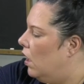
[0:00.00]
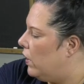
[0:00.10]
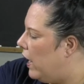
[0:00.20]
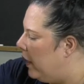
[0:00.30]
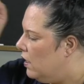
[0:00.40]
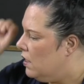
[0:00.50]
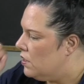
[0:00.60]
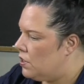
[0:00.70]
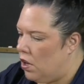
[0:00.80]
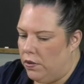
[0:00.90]
Okay,
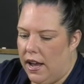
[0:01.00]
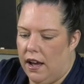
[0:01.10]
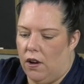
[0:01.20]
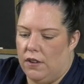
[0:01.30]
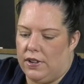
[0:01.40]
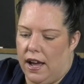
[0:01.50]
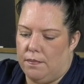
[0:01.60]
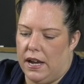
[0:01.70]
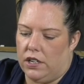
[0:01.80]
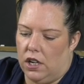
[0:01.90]
so now I've
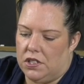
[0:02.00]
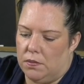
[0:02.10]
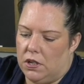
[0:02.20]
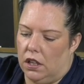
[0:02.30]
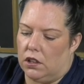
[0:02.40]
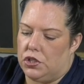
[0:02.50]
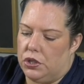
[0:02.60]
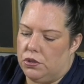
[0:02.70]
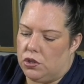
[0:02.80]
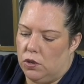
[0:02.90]
got my custom color,
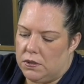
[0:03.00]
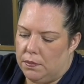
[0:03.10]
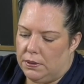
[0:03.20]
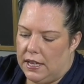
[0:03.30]
2 scoops of